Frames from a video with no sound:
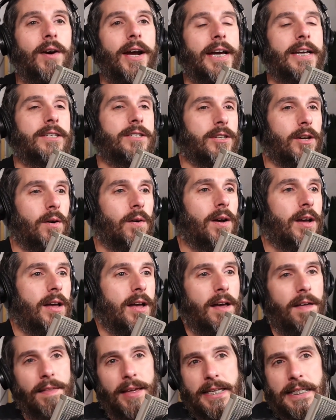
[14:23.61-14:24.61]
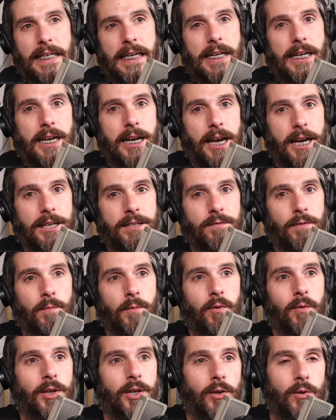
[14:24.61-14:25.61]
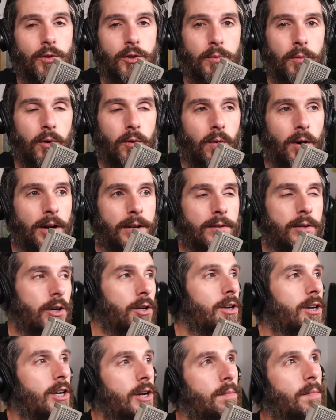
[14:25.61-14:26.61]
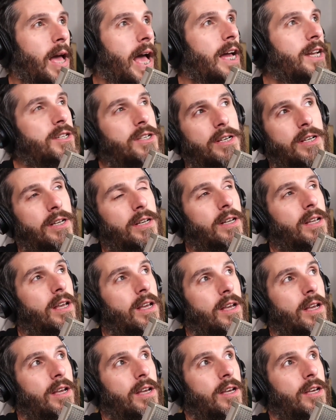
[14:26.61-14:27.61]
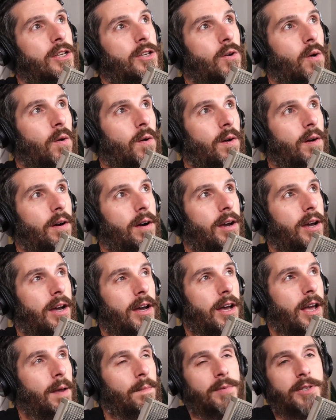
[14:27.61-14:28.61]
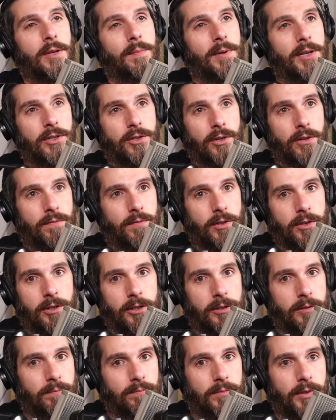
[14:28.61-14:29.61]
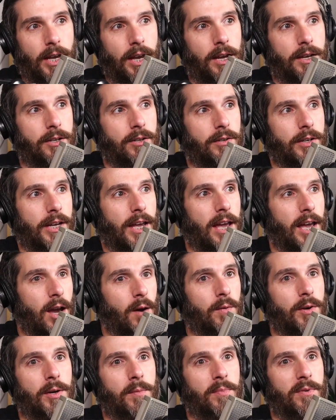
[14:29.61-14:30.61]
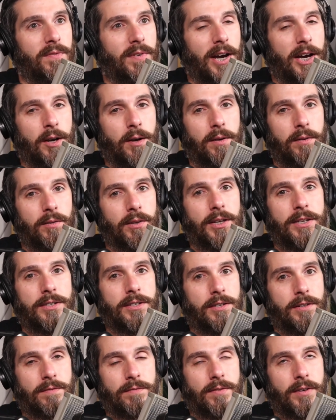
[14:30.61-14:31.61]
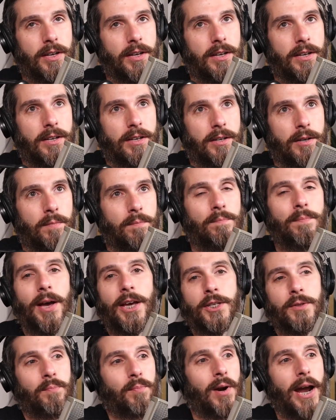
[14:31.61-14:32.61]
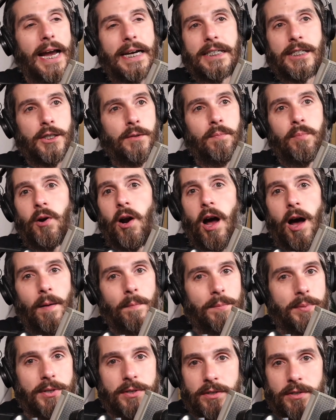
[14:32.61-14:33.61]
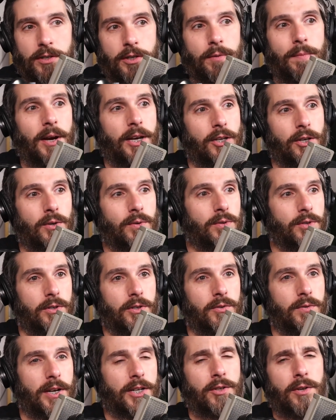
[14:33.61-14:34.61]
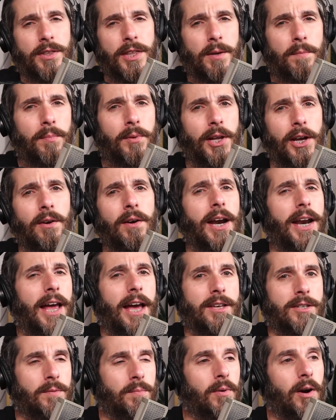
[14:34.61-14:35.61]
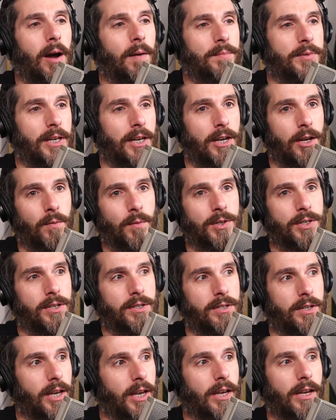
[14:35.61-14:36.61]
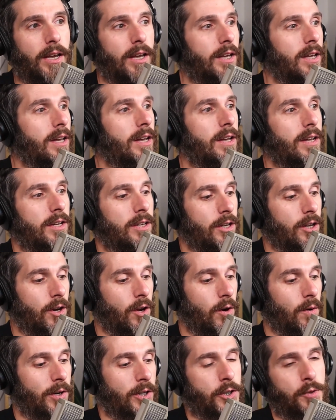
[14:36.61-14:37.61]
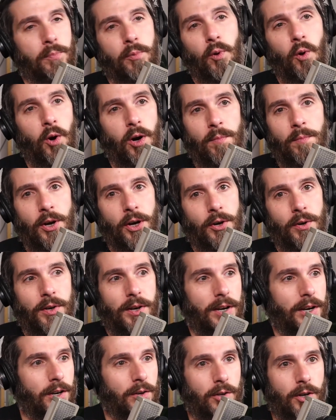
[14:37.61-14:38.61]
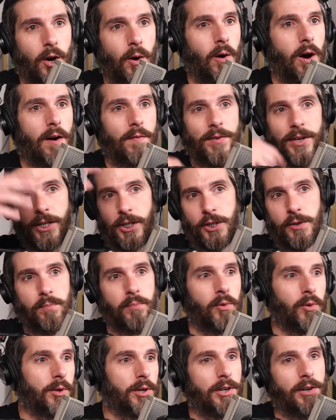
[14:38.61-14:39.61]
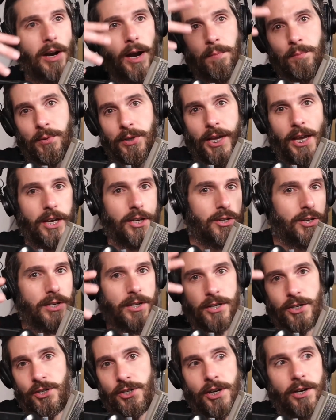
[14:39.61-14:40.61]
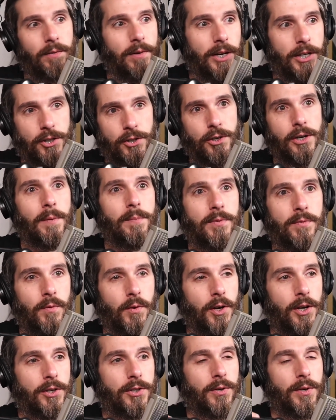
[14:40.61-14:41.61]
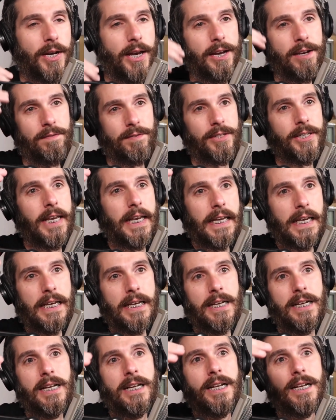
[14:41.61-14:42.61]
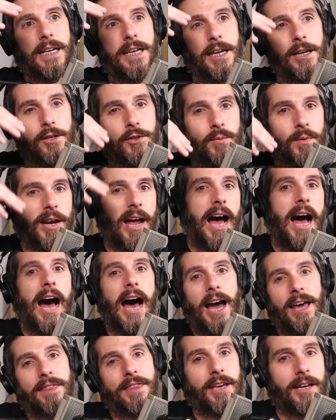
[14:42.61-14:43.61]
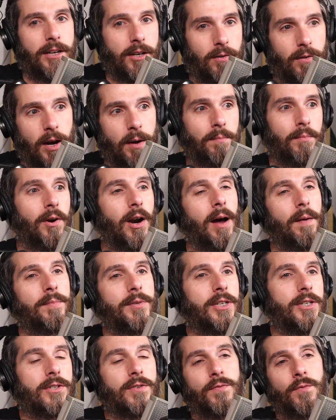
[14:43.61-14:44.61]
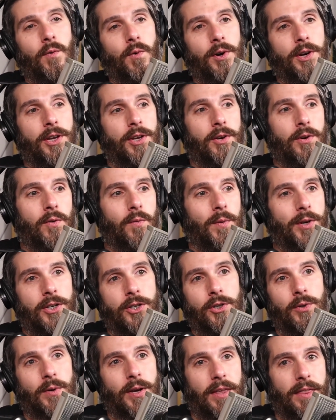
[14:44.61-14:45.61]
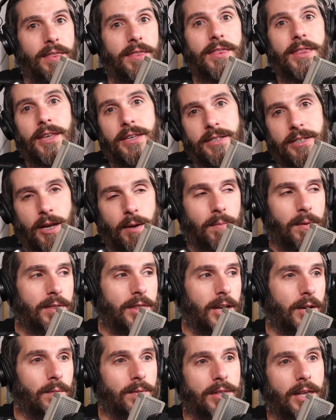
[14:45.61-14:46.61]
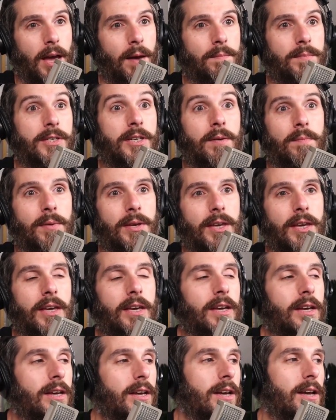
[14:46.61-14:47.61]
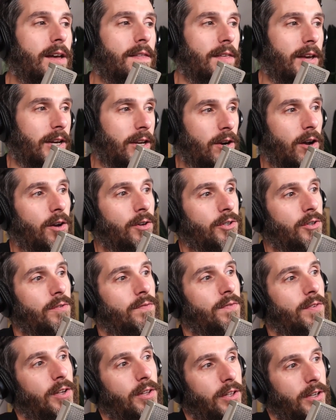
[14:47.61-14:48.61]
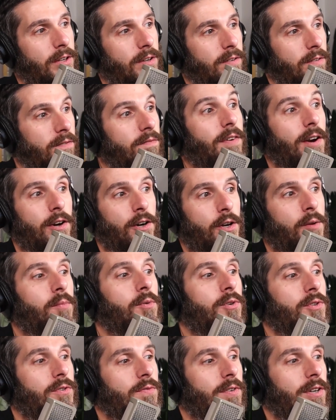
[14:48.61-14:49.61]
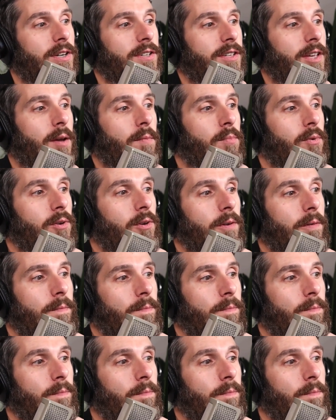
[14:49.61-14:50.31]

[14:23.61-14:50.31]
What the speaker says: Right, so that's kind of nice from a reusable one. Or you can imagine your MCP server, and you're like, "Hey, I want to provide a list of best practice prompts to my users," right? So I think Playwright has prompt in it, which is like, explore mode, and it'll go off and explore your application and generate scripts for you. So it kind of is like, here's what I think a great prompt is for you when doing this type of thing with the MCP that can also fill in variables, for example.